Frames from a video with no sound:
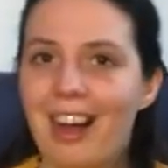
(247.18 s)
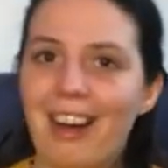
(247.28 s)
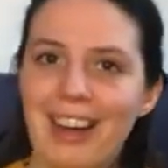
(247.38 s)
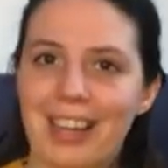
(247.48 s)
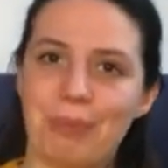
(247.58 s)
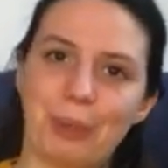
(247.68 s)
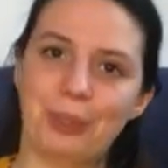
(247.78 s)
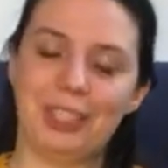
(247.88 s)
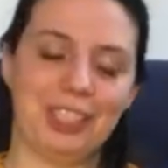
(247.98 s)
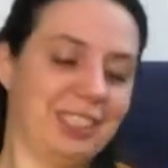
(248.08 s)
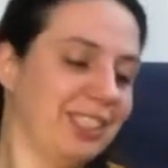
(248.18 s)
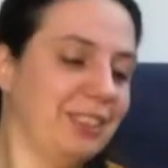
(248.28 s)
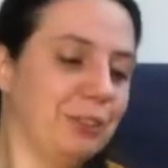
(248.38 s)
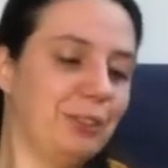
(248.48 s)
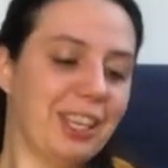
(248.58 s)
I purchased,
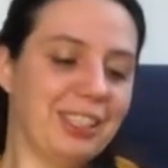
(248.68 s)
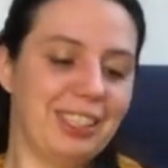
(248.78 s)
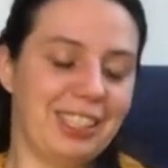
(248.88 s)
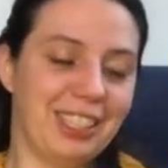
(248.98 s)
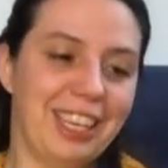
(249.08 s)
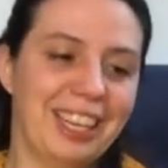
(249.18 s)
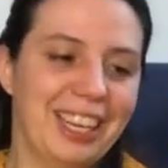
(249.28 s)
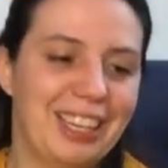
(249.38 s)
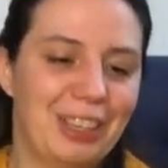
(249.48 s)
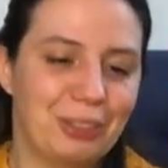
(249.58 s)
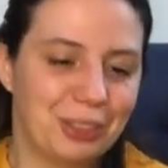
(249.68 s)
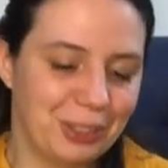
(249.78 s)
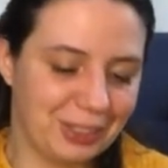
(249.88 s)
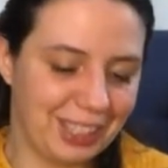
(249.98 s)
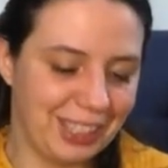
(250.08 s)
finally,
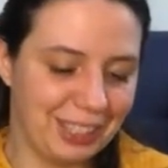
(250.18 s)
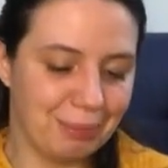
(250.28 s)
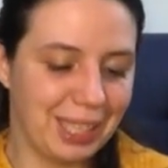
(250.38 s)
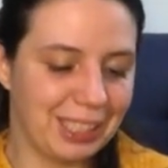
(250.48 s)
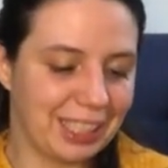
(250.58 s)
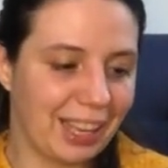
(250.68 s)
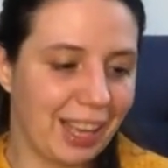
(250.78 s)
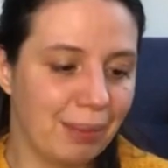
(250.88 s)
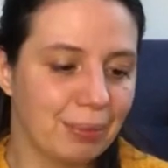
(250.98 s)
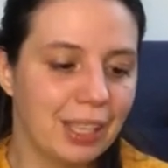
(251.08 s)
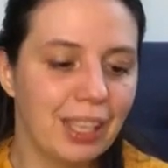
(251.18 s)
after seeing many times,